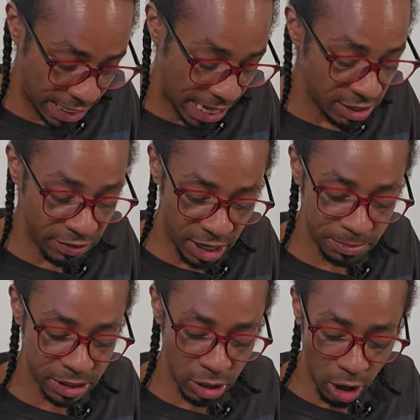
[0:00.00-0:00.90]
The Eight of
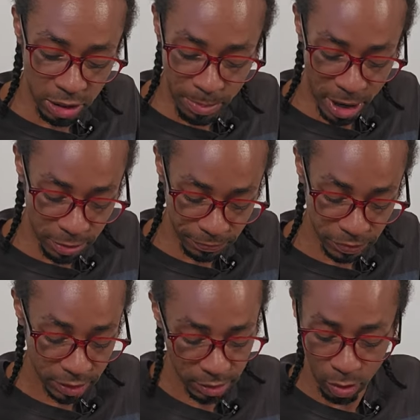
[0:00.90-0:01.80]
Cups is all about
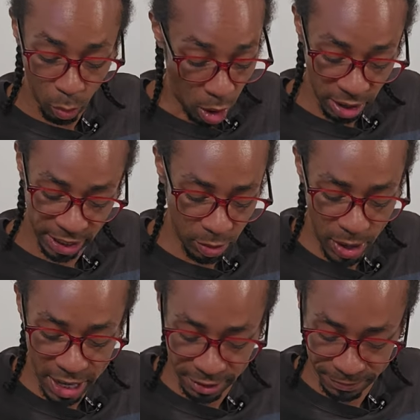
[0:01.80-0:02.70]
walking
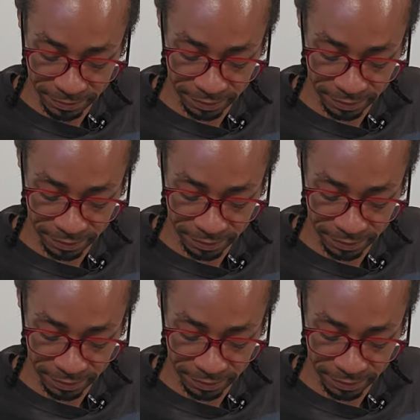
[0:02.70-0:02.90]
away.